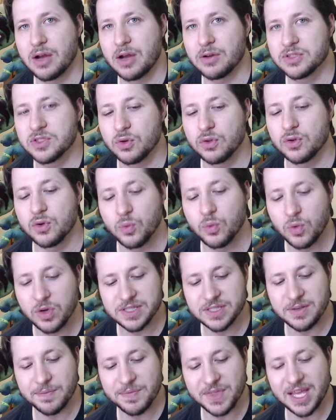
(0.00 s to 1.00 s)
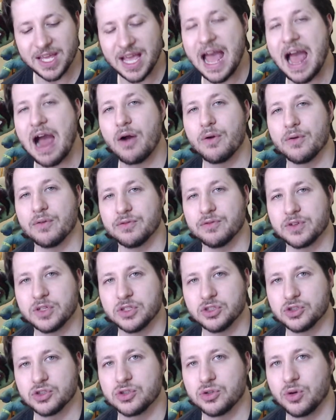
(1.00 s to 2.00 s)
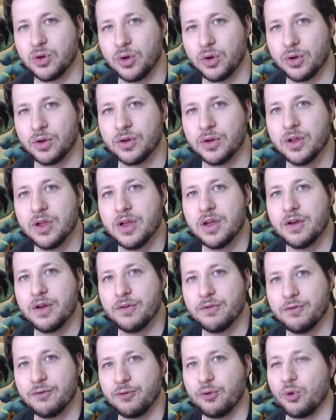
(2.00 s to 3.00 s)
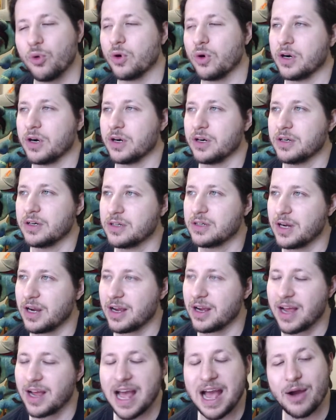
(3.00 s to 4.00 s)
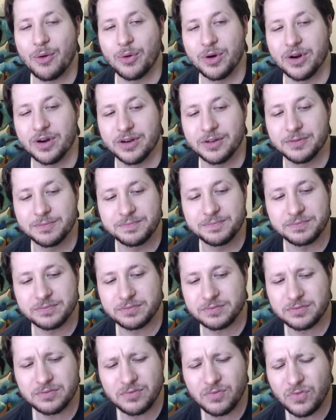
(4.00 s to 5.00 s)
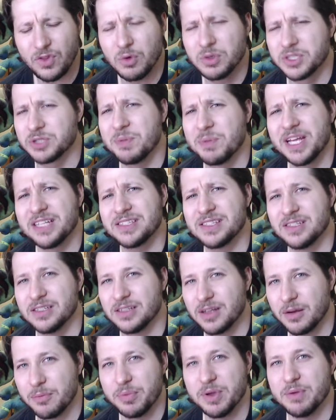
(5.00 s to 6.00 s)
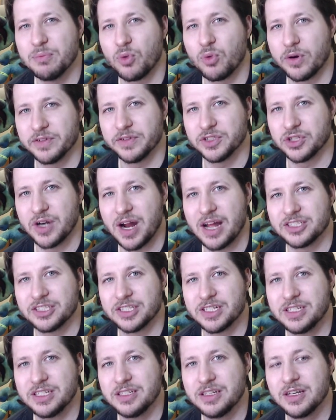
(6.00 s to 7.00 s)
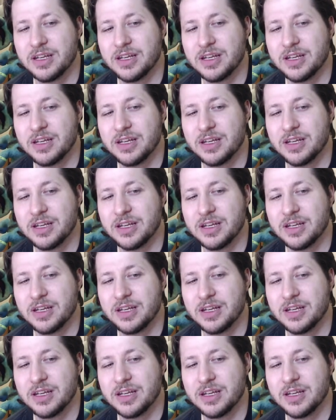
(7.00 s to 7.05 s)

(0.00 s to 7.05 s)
So there was something out of control for Howard, which makes it a bit more of a tragedy.